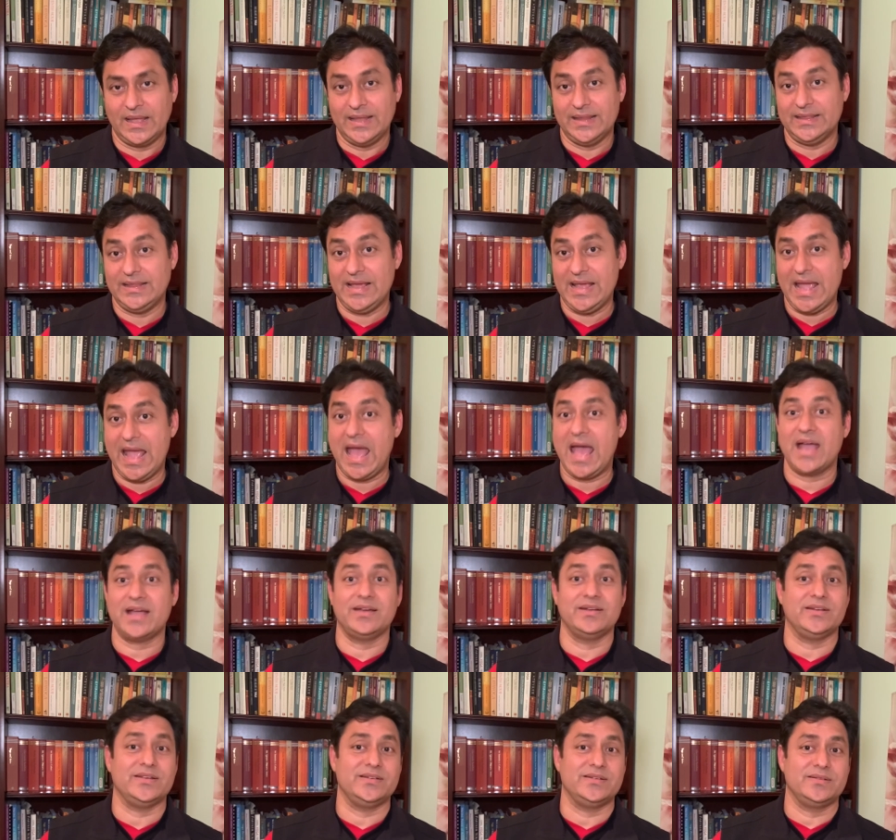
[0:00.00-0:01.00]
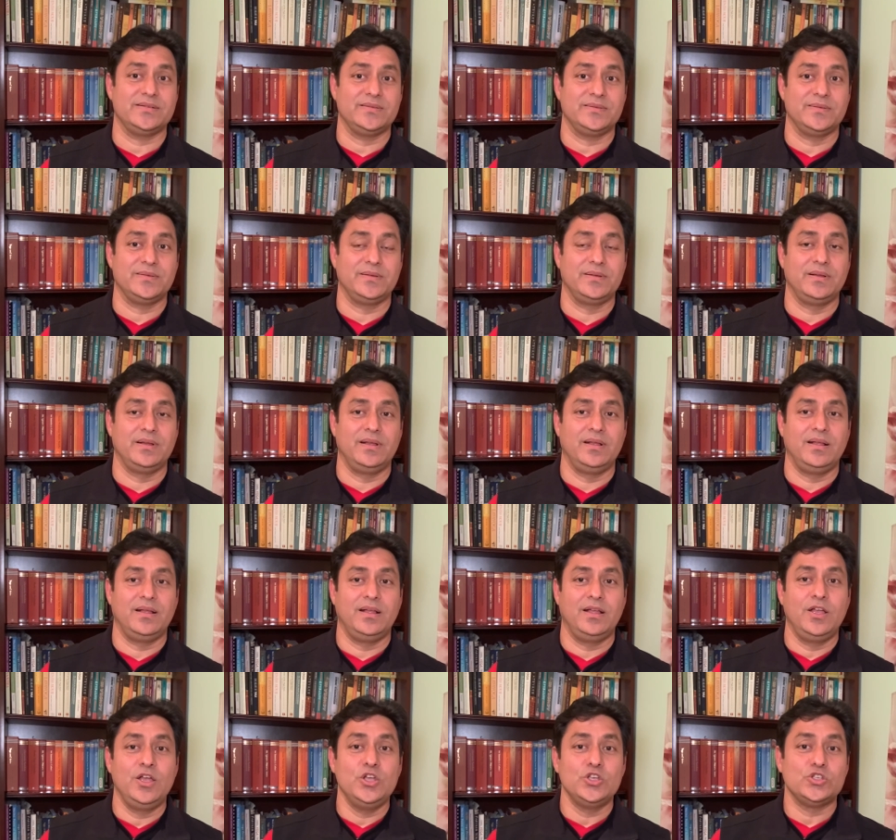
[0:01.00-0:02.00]
They agreed.
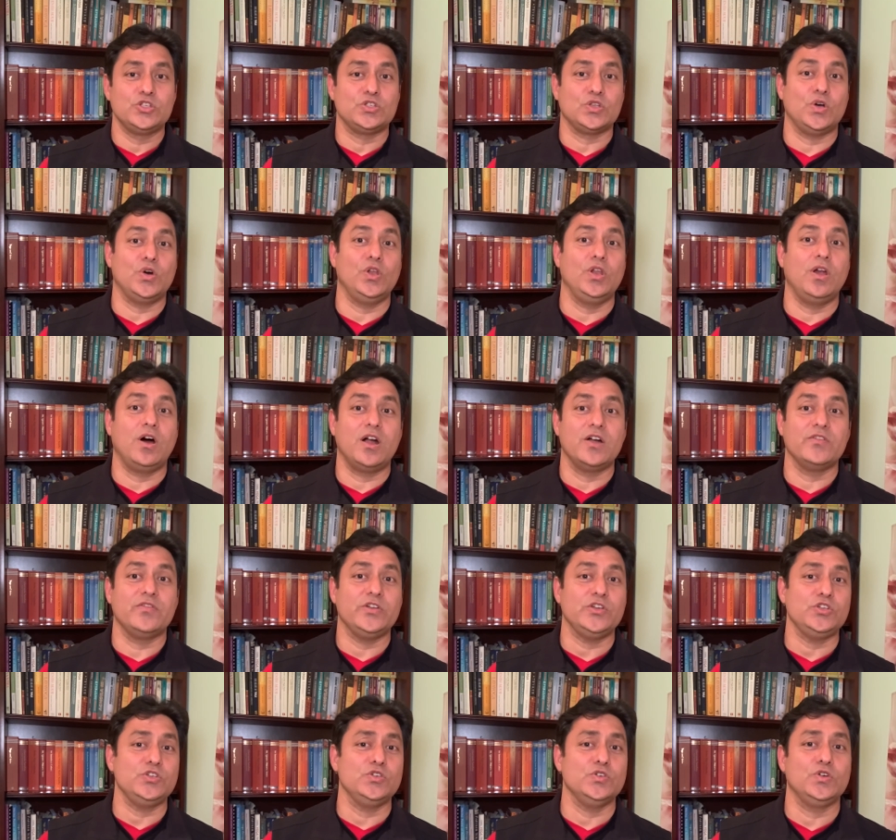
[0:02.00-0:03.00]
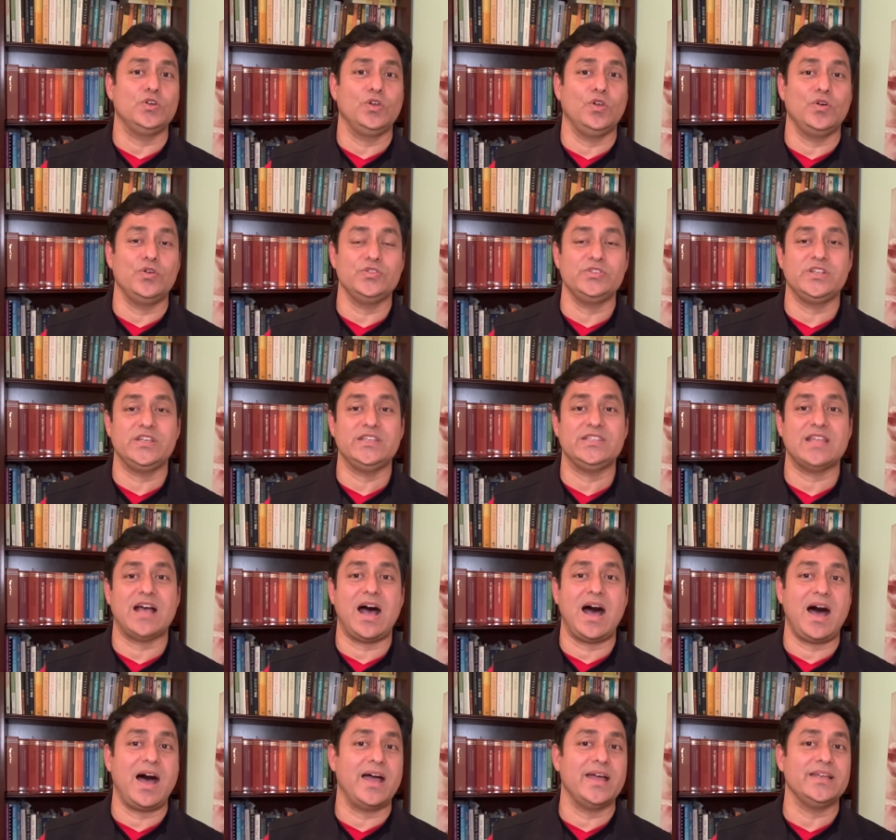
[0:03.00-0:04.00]
So Lord Vishnu closed his
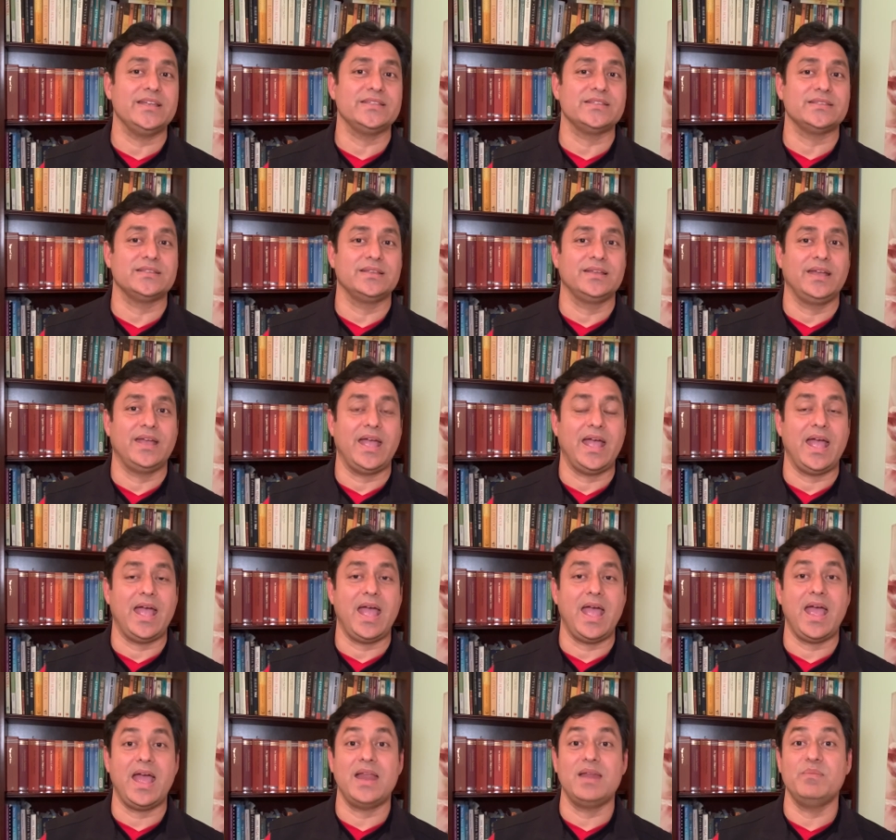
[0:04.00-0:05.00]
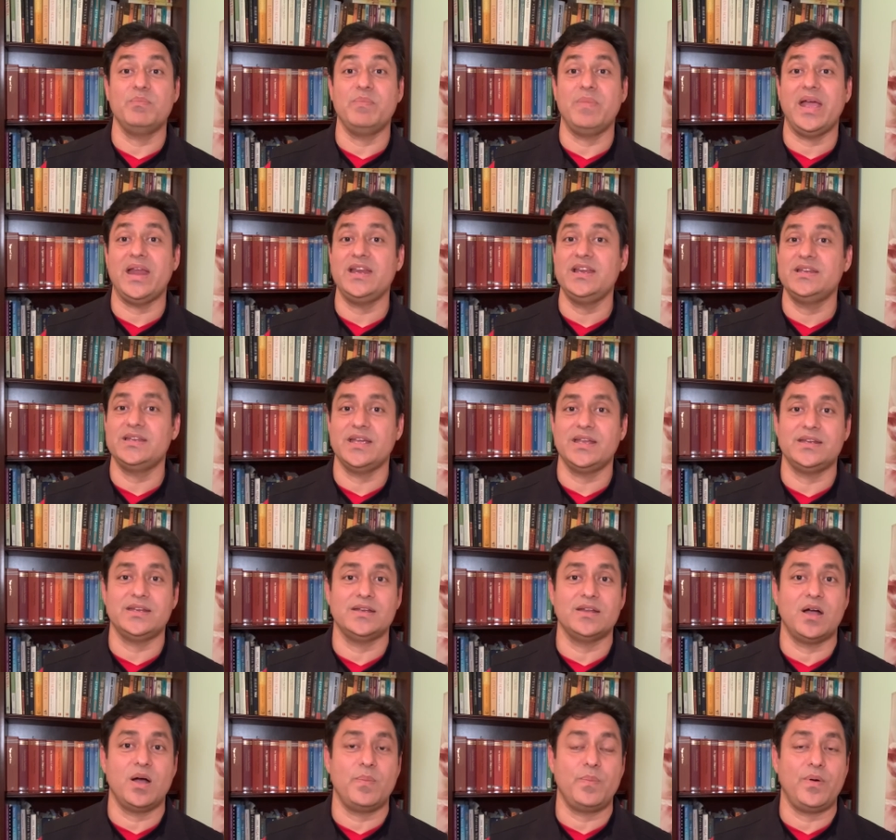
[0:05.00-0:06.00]
eyes and
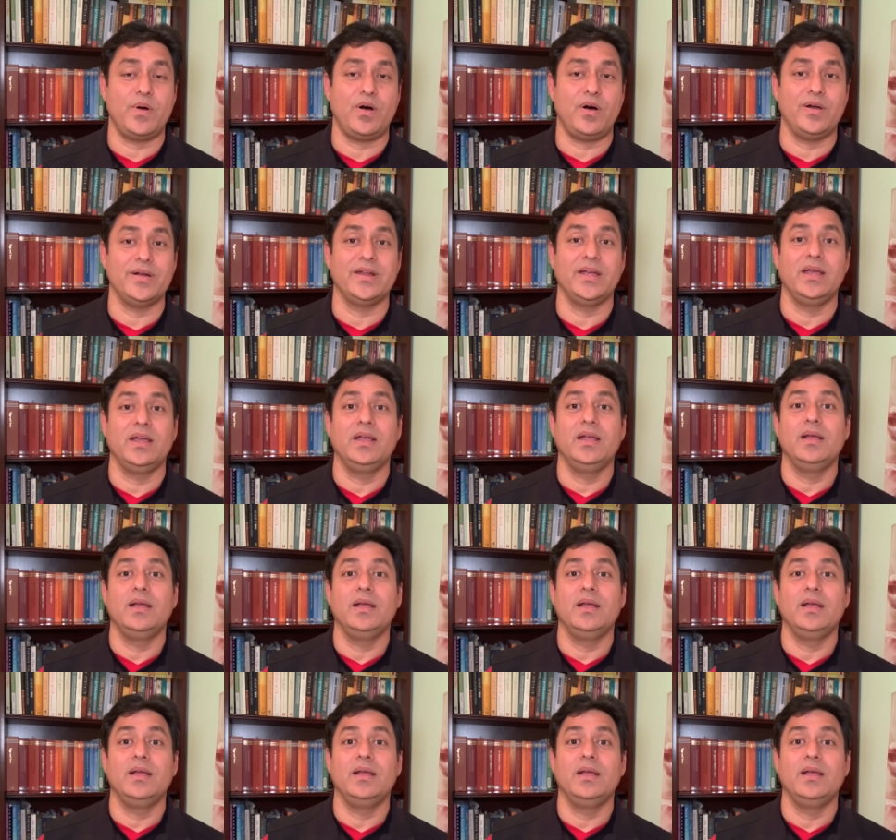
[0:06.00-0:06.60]
meditated upon